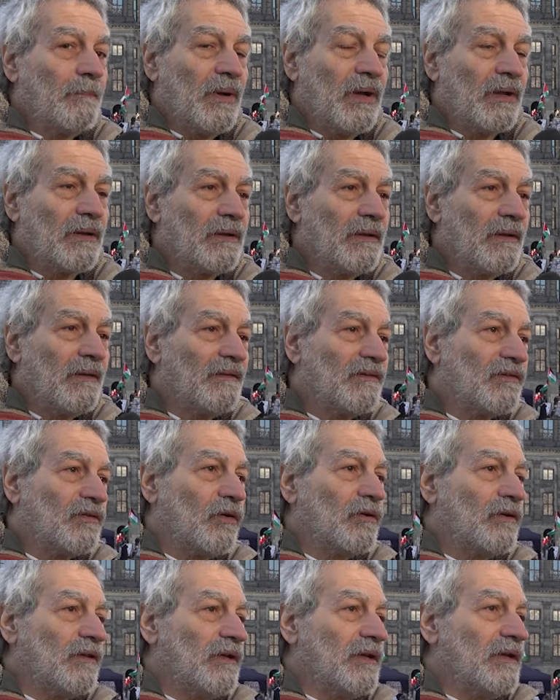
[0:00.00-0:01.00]
but
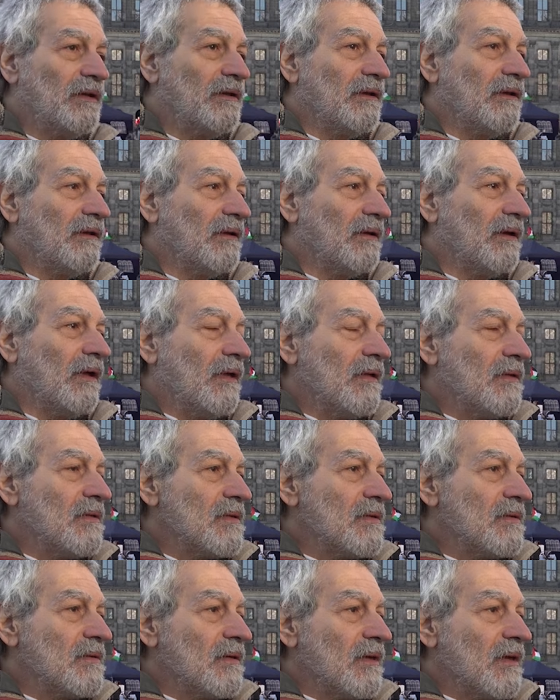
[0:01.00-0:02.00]
certainly
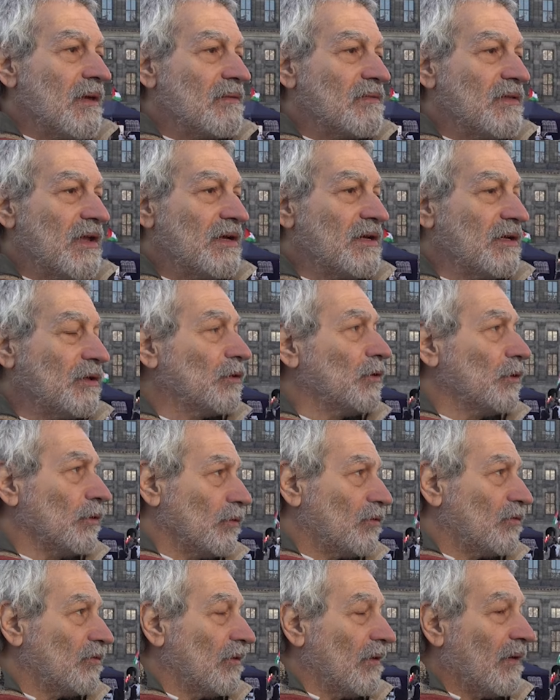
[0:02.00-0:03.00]
they didn't
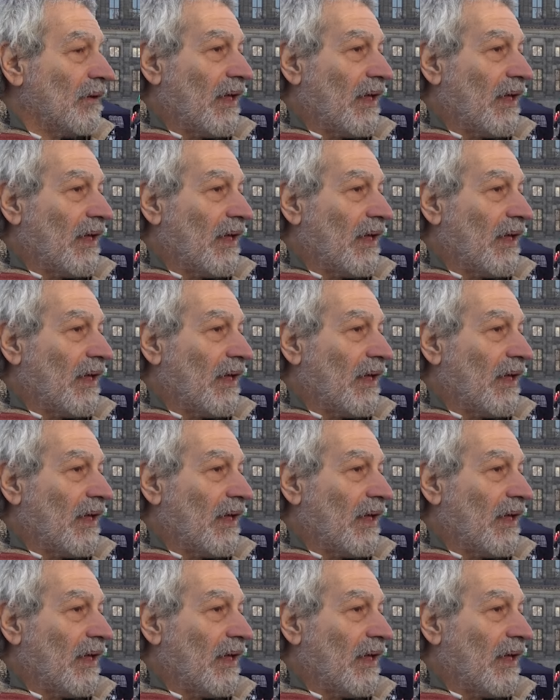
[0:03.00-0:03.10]
lose.